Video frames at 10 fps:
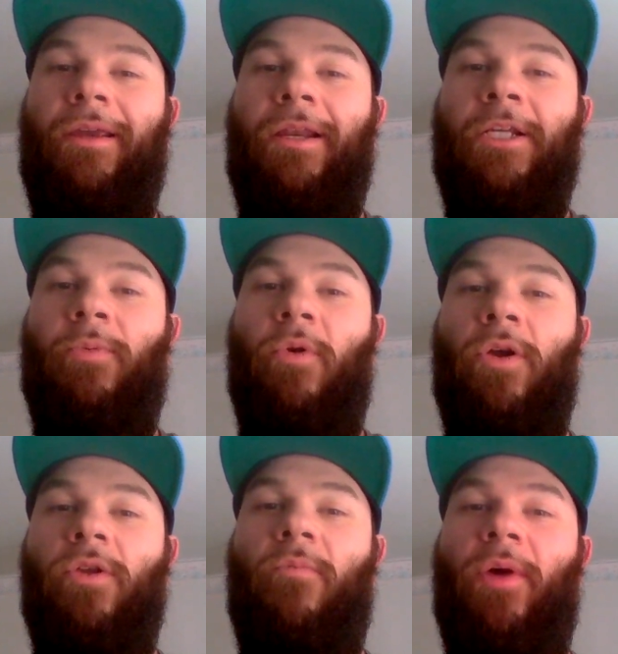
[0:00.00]
And as for
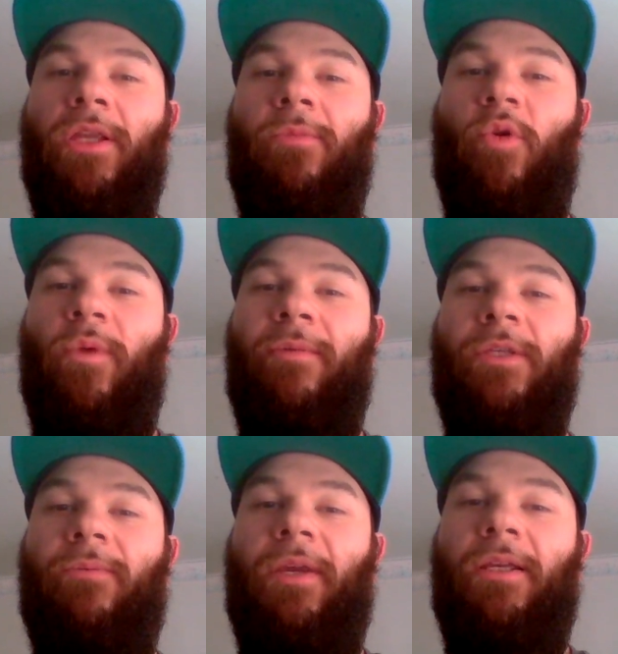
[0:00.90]
all you Baltimore
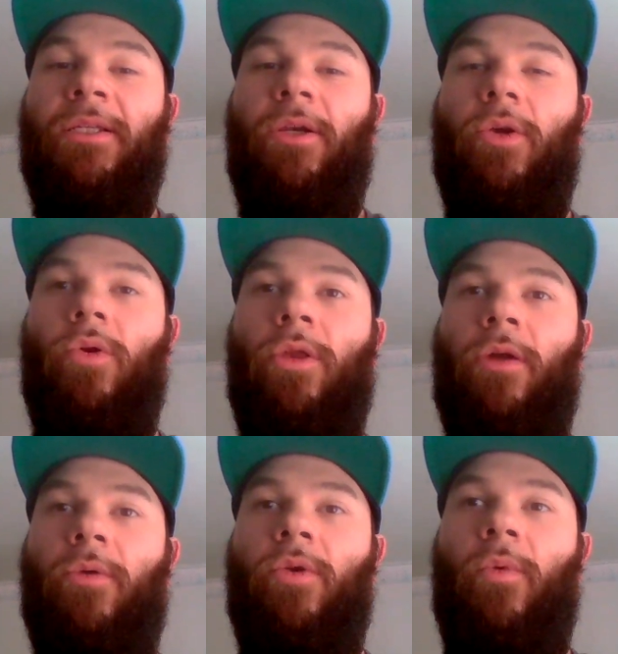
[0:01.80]
Ravens fans, good
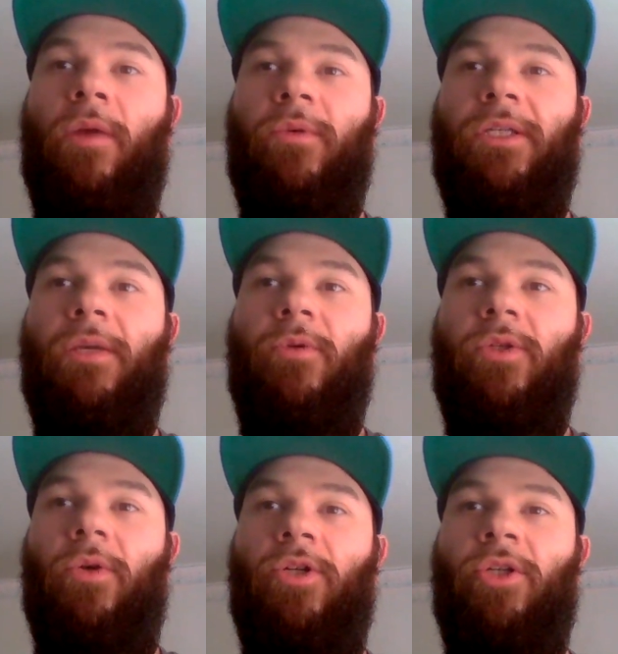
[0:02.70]
luck with your wide receiver
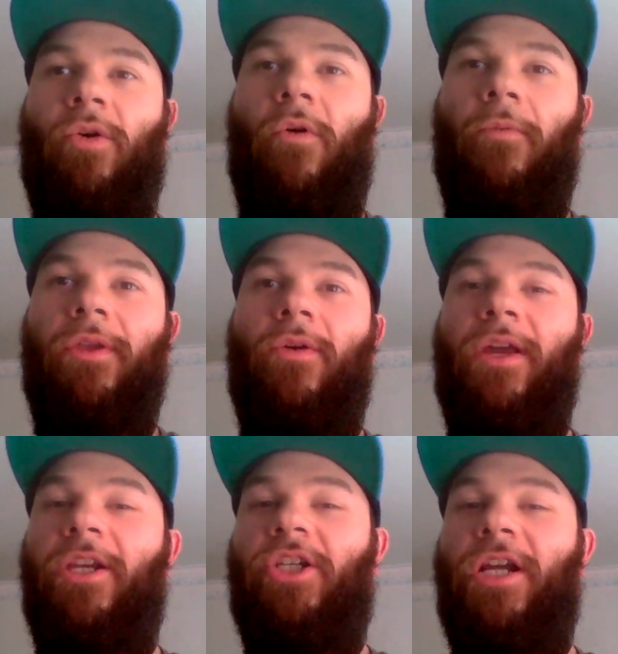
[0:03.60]
search. Hopefully you'll
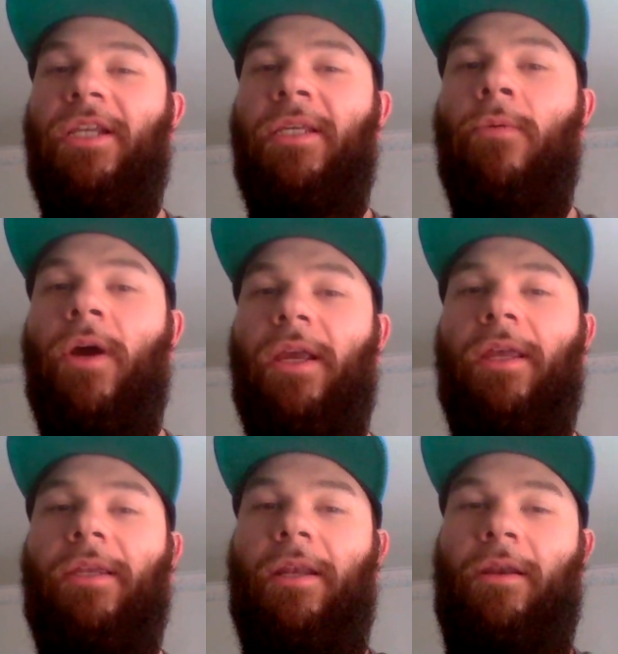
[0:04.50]
get a shot at T.Y.
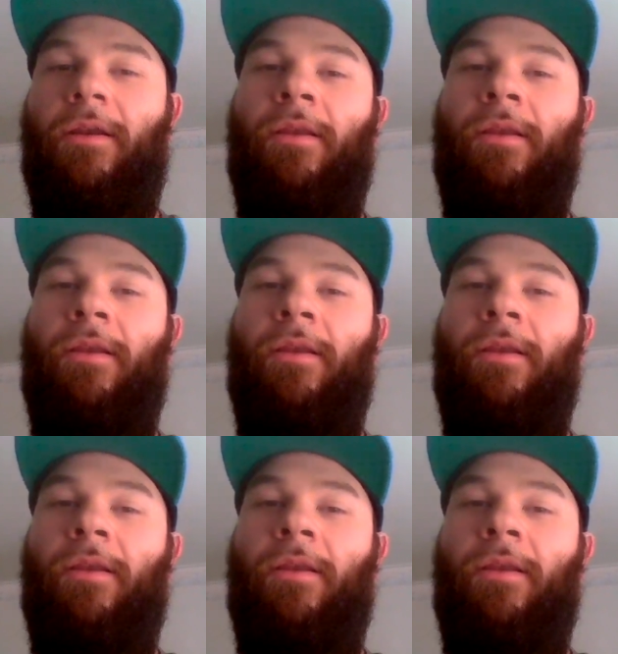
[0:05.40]
Hilton.